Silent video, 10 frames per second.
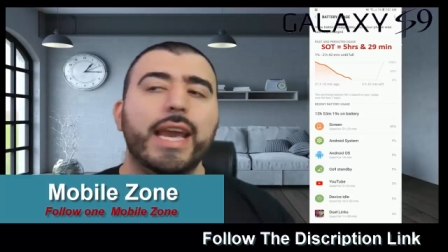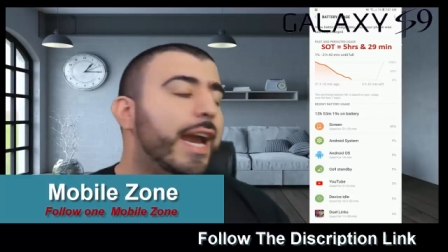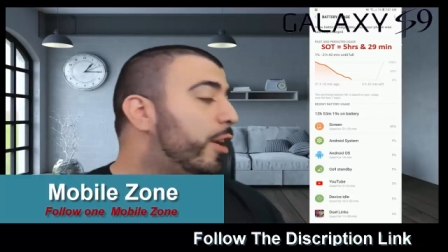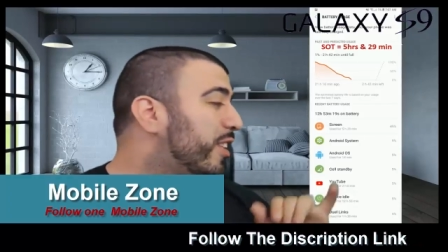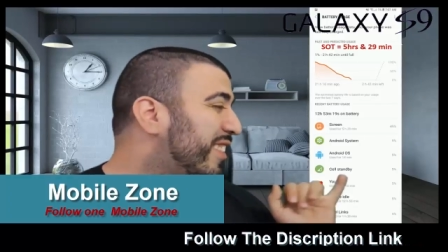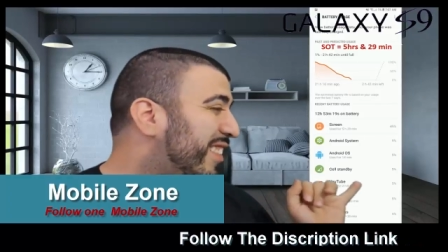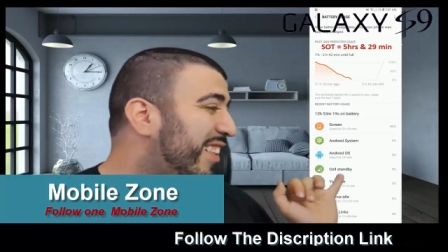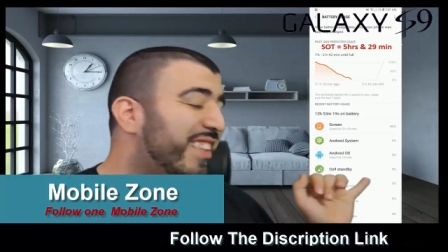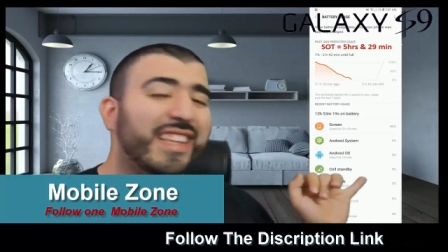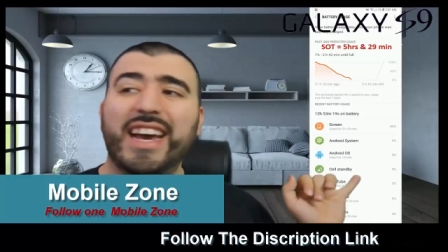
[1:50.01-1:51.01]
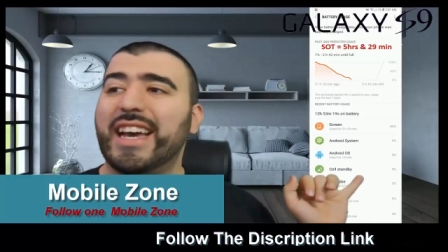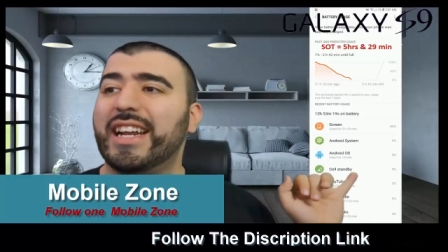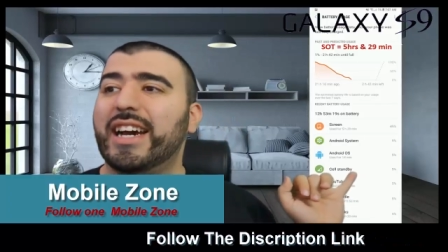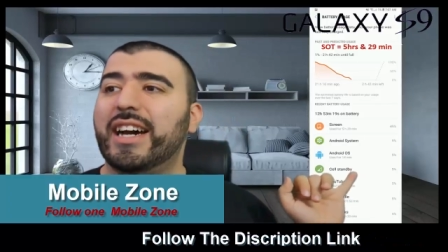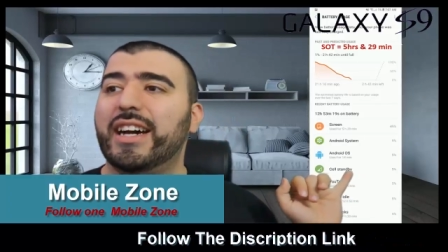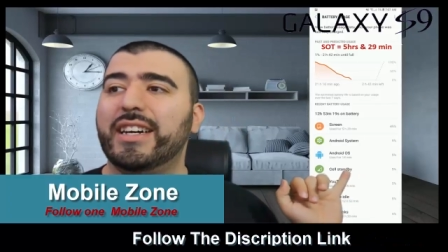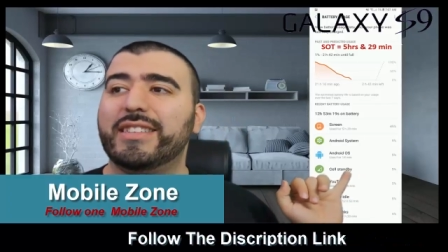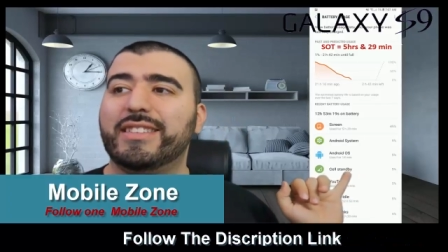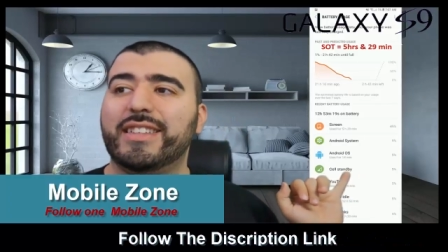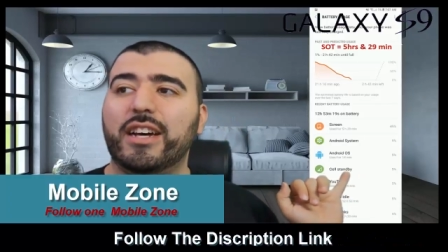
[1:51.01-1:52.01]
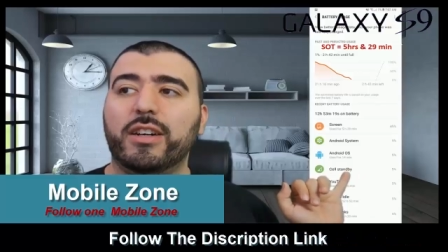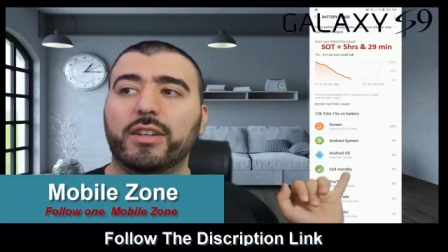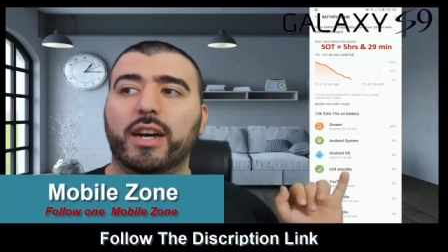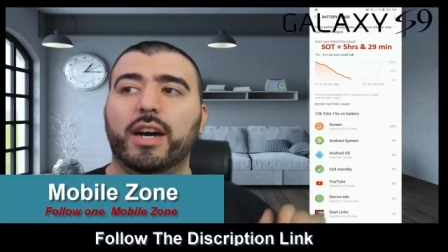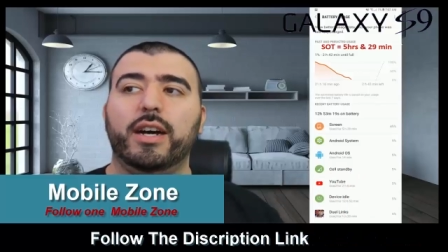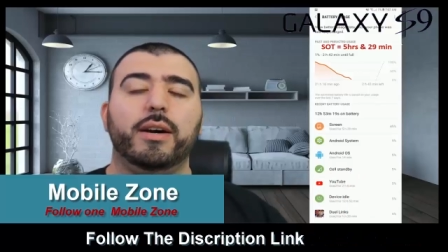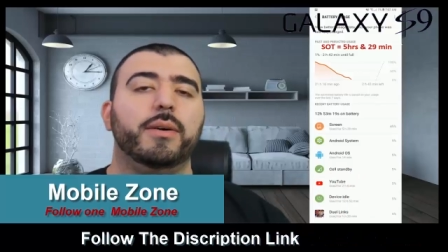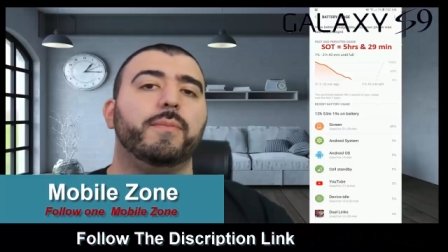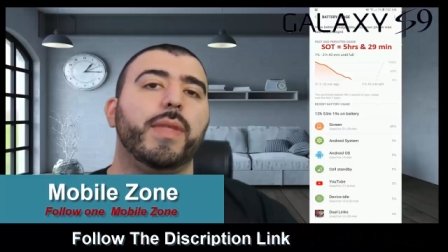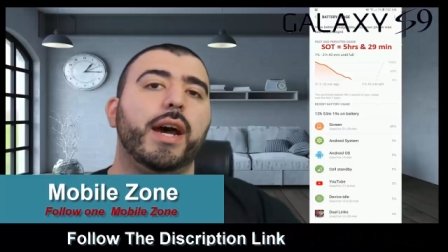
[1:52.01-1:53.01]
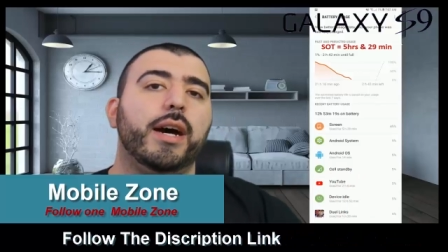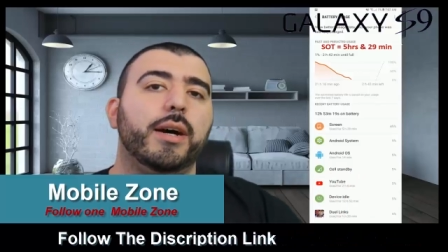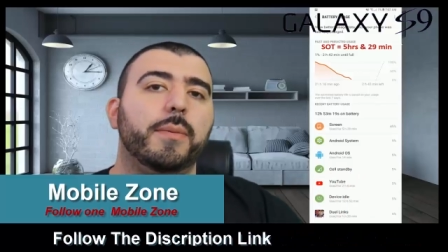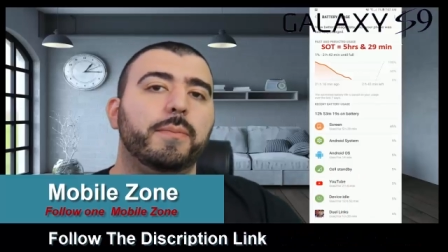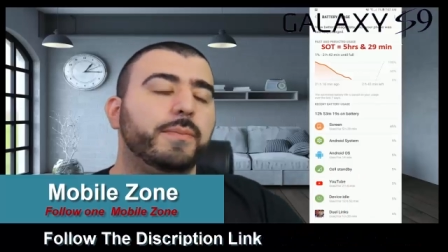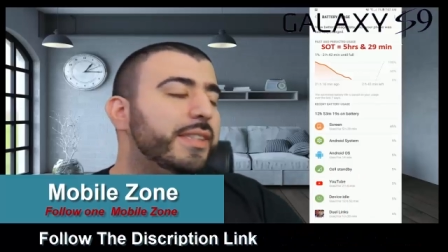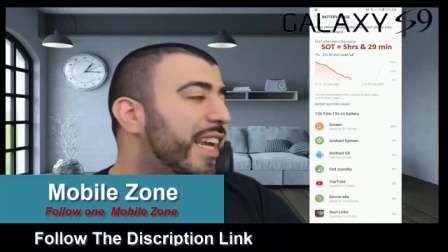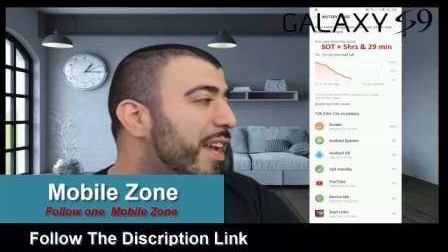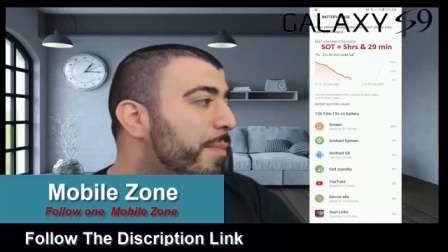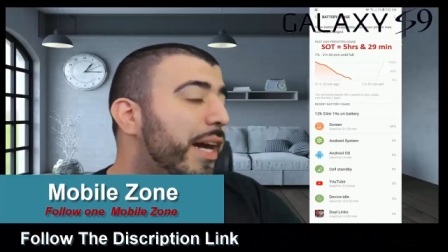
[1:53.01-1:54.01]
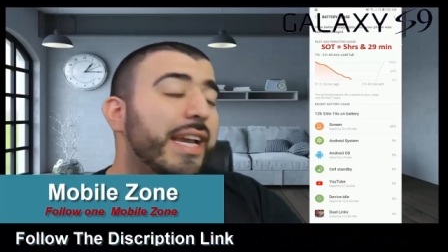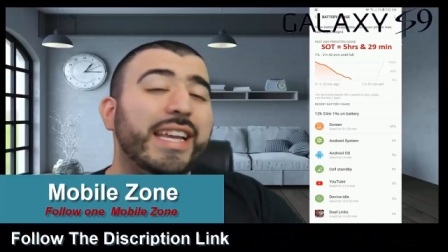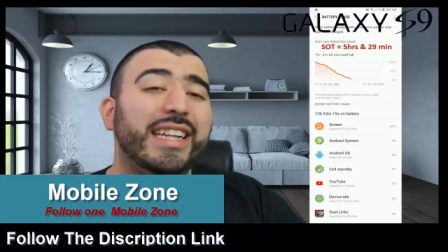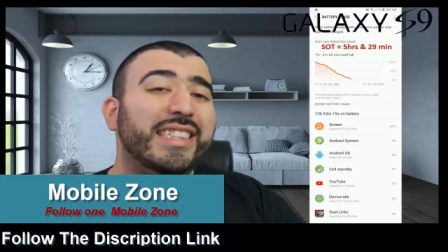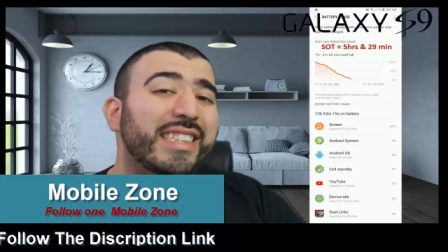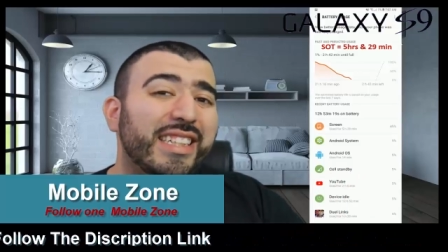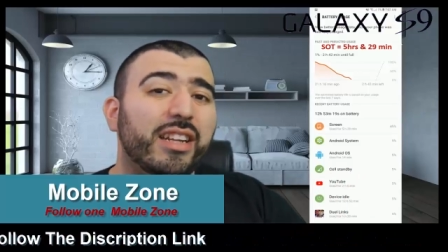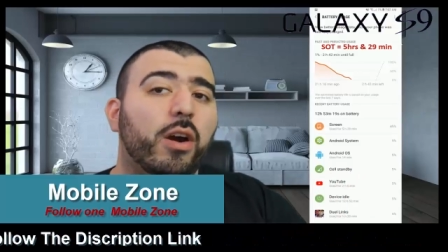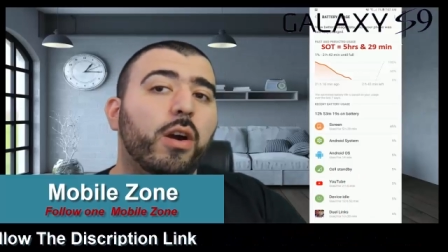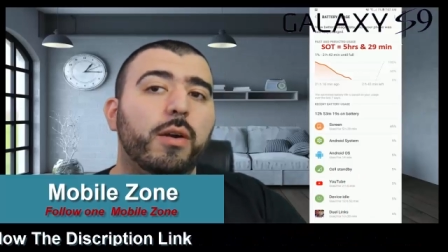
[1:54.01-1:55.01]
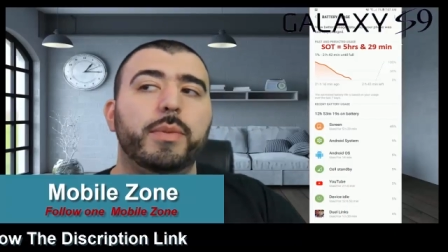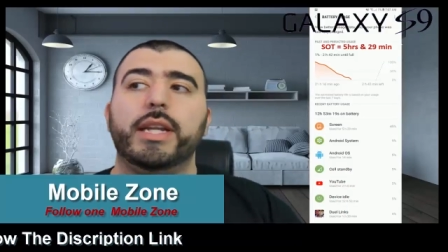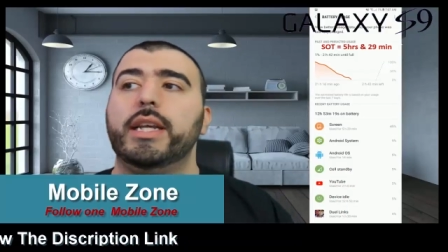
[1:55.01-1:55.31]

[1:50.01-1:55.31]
And you can see that uh, cell uh, um, standby did harm it